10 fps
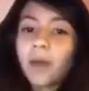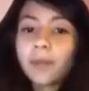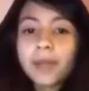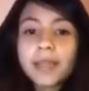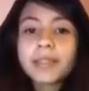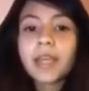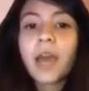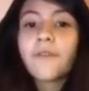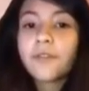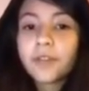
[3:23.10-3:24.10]
please
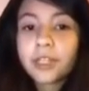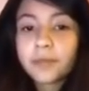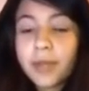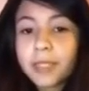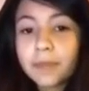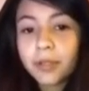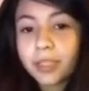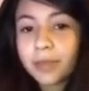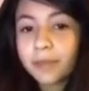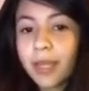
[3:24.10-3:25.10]
stand for this Peace
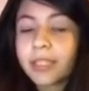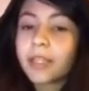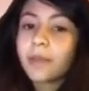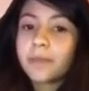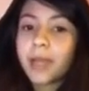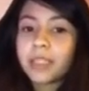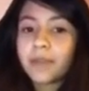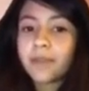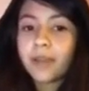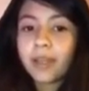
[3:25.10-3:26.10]
Builders Pledge and the Pledge of
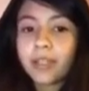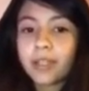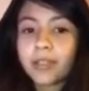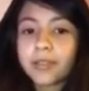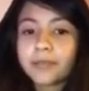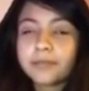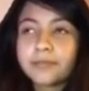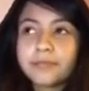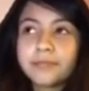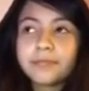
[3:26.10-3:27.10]
Allegiance.
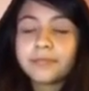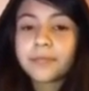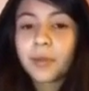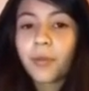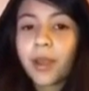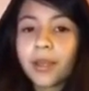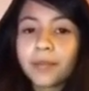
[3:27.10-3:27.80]
Ready?